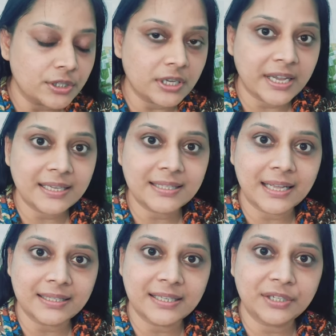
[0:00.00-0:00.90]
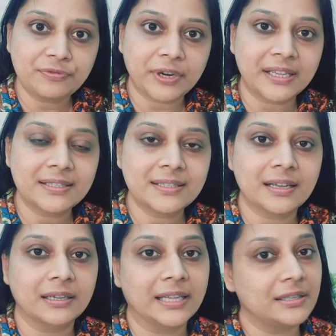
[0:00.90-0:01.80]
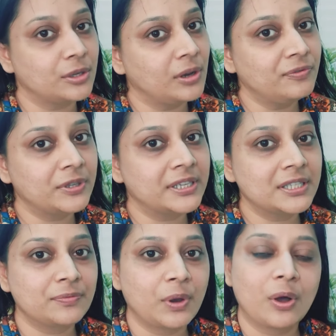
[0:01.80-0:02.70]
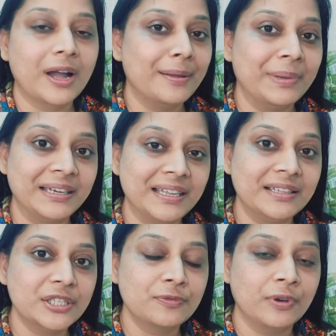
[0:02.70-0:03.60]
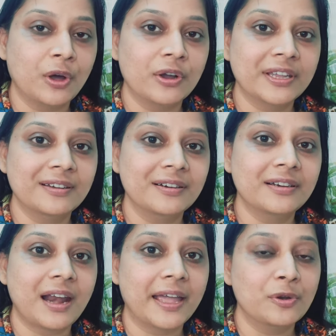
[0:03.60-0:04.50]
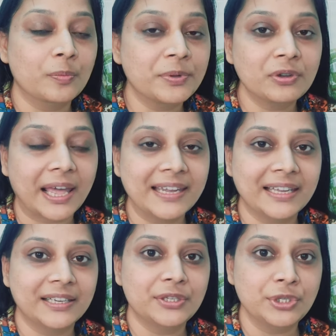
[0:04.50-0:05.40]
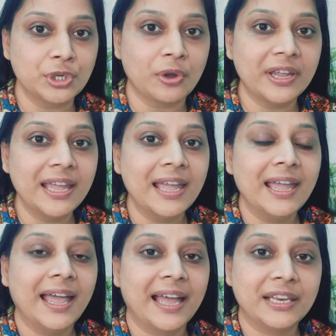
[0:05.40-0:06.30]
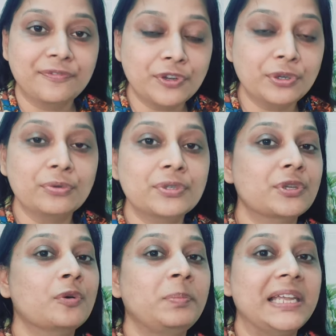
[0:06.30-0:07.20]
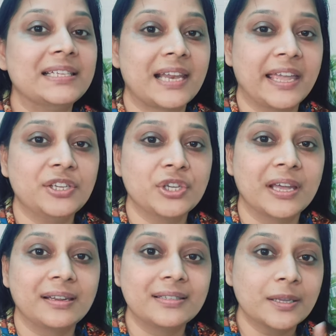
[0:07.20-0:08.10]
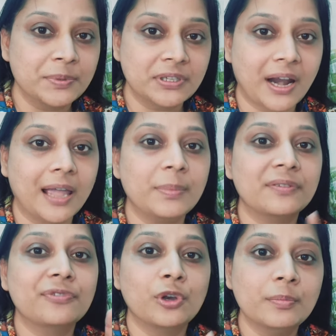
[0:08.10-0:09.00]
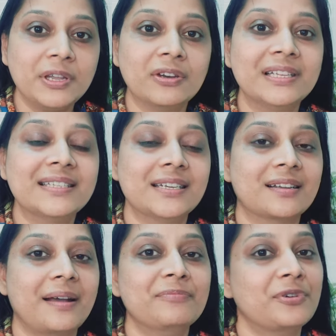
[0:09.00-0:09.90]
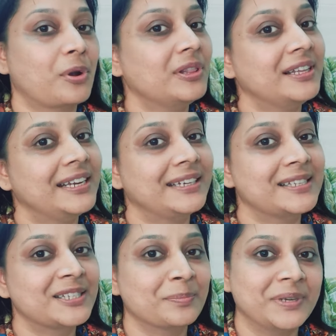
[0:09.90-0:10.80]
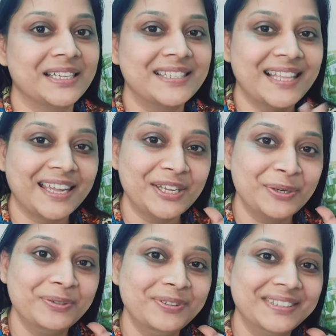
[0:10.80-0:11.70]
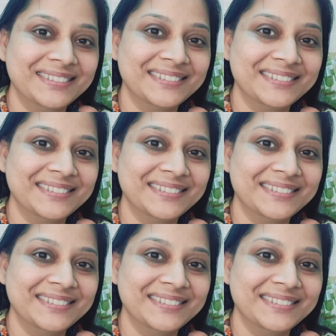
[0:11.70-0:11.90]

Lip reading: So yes, that's it, friends. That's all for this vlog. I'm ending this vlog here. I hope you like and enjoy. And if you do so, please like, share and subscribe and follow me on Instagram for all the latest updates. Thank you.